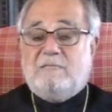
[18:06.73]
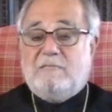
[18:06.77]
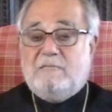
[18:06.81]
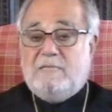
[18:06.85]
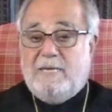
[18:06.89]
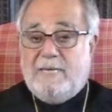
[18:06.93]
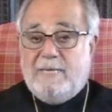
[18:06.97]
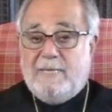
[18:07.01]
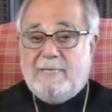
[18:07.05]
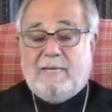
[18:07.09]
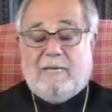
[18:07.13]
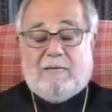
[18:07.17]

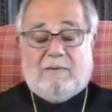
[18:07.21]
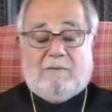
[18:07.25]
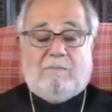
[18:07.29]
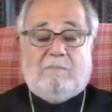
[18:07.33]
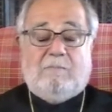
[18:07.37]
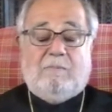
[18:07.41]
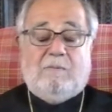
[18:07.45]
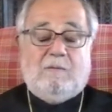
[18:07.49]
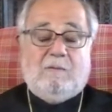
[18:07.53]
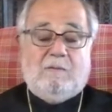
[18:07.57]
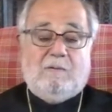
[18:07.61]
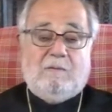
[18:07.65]

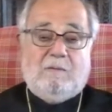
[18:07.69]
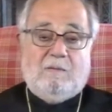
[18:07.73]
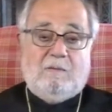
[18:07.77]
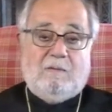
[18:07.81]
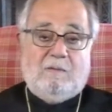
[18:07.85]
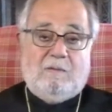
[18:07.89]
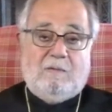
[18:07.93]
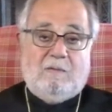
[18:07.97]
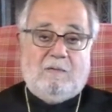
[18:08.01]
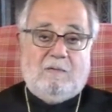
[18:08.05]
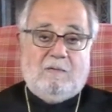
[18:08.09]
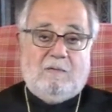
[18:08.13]
needed
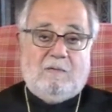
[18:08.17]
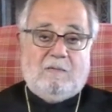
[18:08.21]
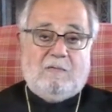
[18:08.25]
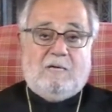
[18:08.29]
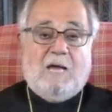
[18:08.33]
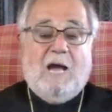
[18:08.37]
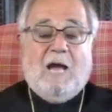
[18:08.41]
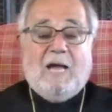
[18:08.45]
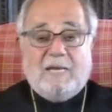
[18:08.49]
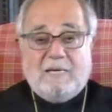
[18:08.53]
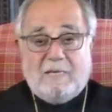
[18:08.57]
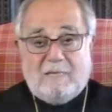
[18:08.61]

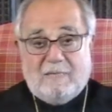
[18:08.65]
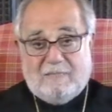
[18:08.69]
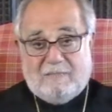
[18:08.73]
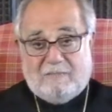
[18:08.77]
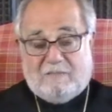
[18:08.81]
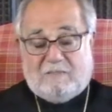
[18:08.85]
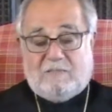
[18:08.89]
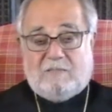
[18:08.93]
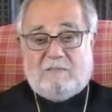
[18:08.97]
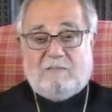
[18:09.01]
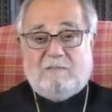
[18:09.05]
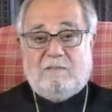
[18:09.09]

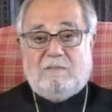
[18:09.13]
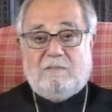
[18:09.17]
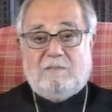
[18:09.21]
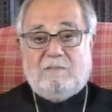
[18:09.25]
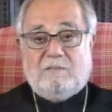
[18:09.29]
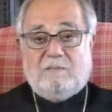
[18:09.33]
guidance.